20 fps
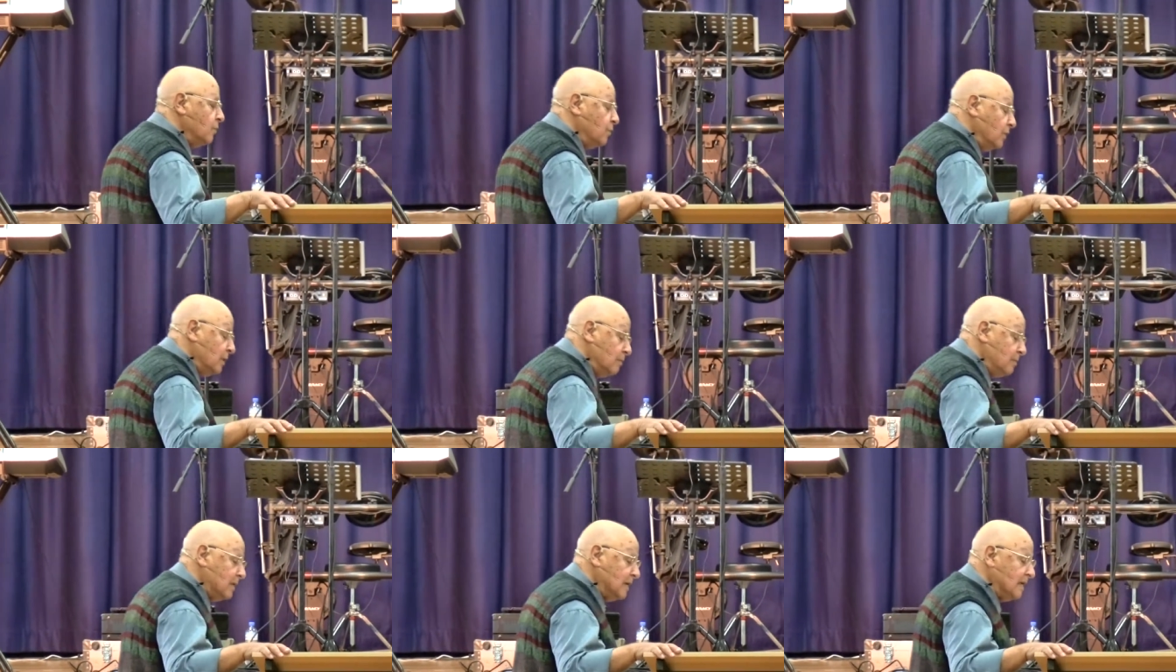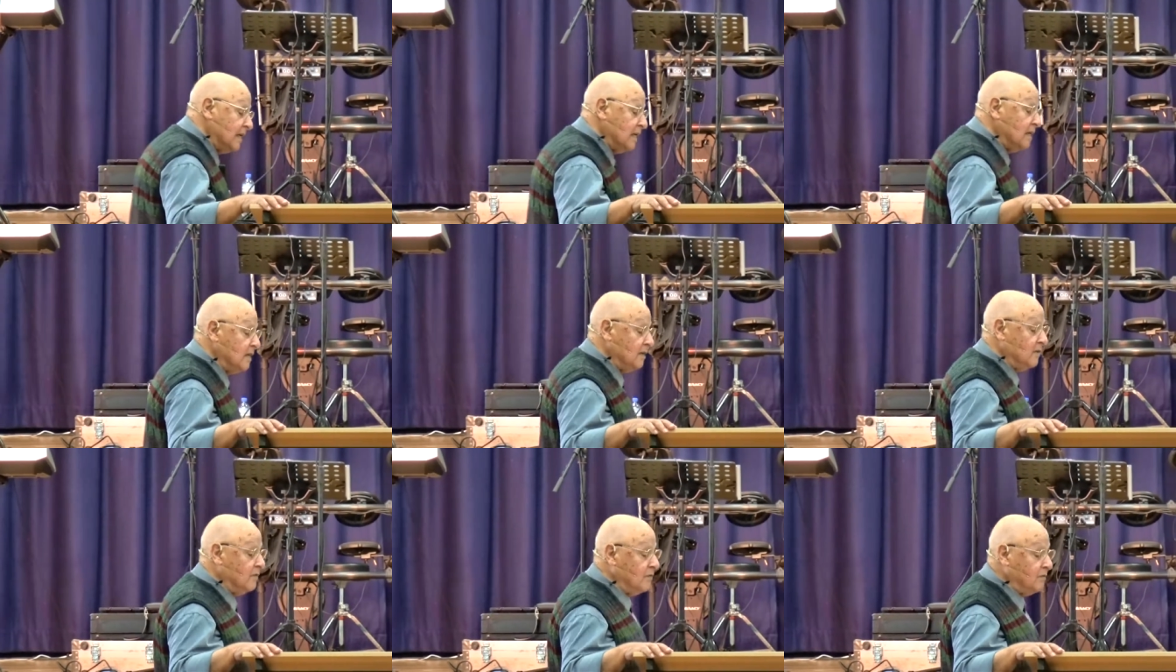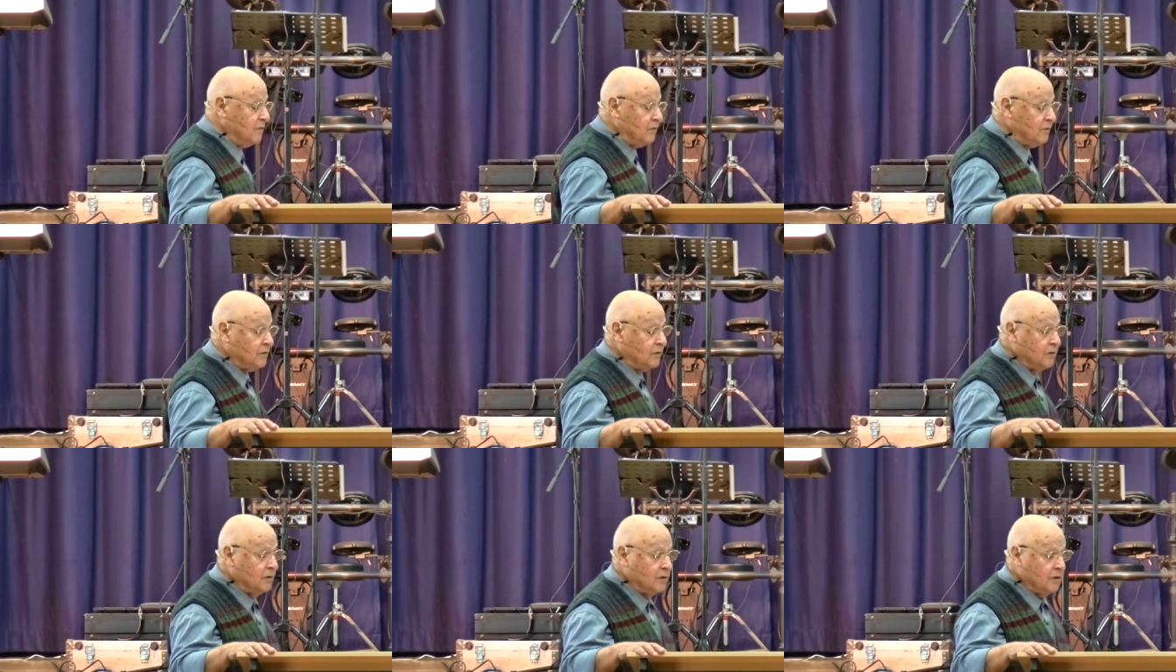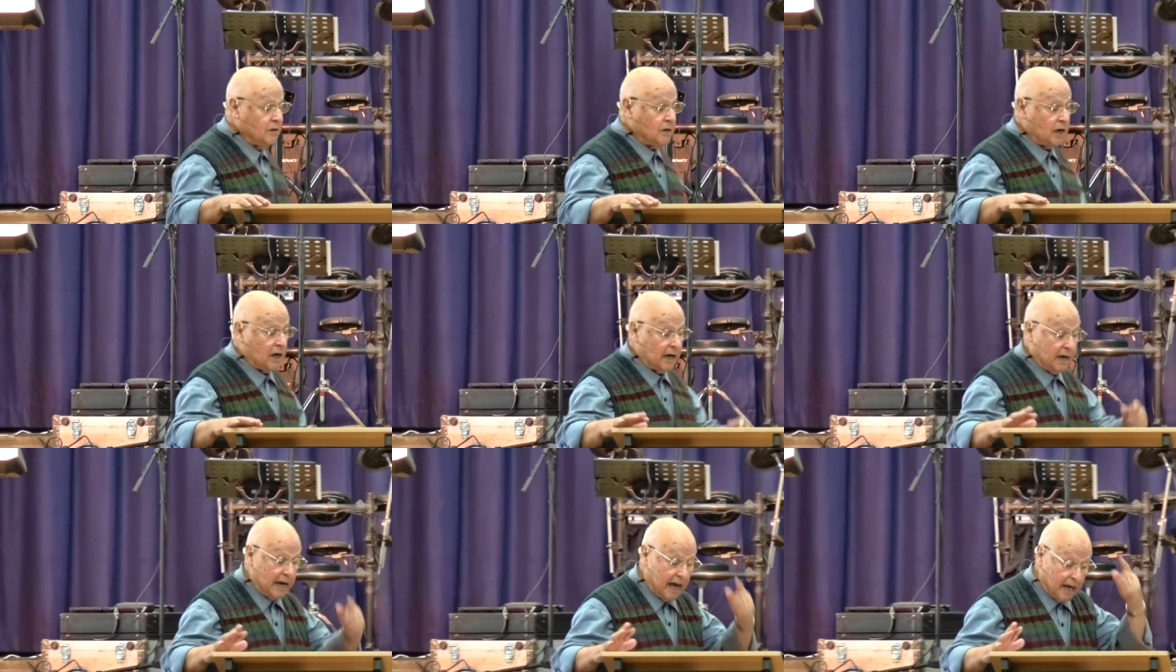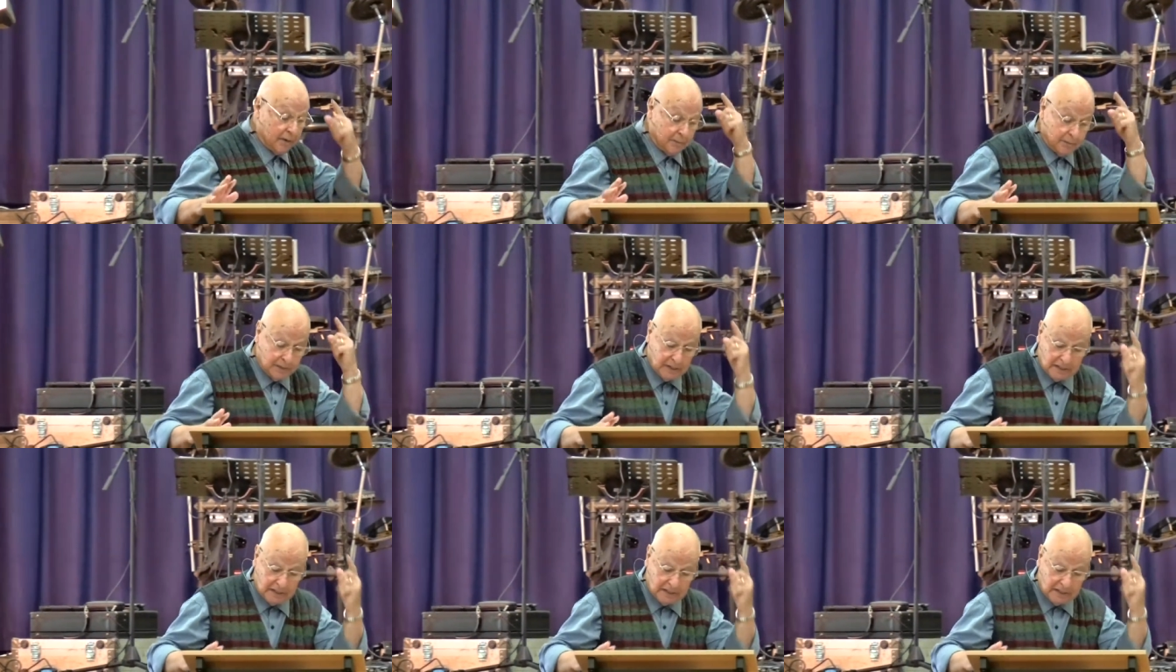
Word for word: we believe, and I